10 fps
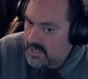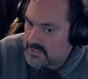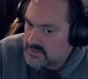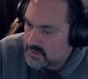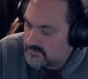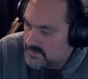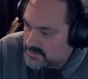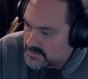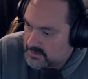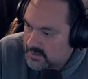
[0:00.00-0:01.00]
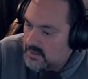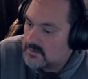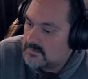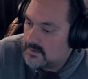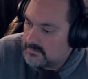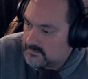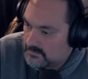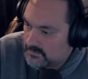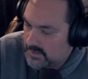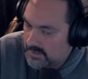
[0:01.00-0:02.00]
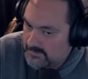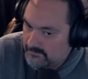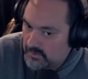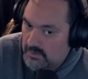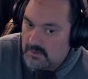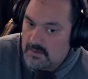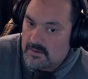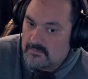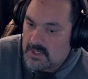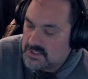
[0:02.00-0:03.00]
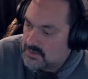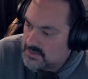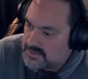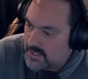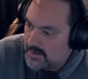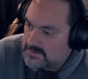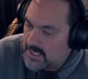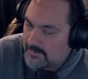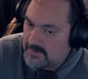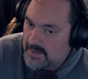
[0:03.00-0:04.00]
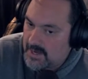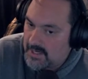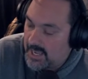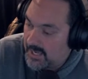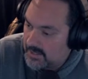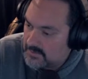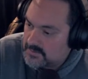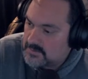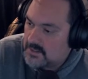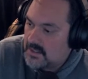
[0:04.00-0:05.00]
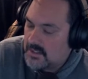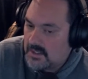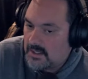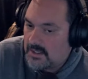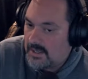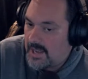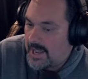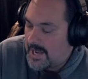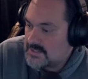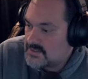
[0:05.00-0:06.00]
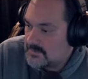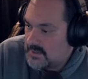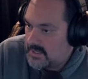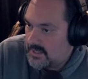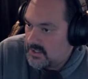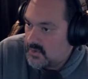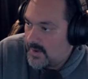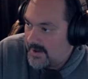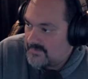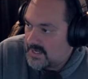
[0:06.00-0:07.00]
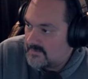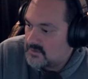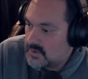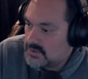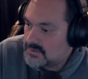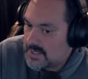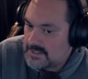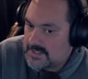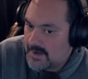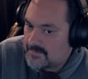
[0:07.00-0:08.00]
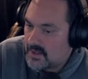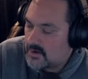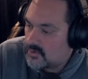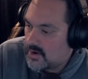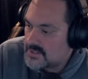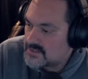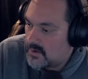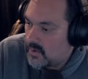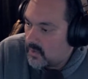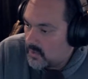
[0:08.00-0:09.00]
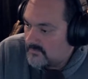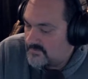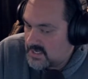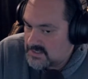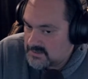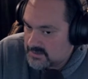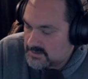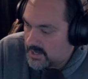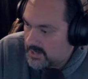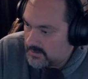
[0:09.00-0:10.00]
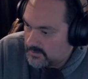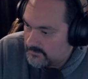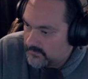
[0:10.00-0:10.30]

out of service. Okay? Make sure you stay on top of that. And it has to be, you have to have good tread depth across the whole face of the tire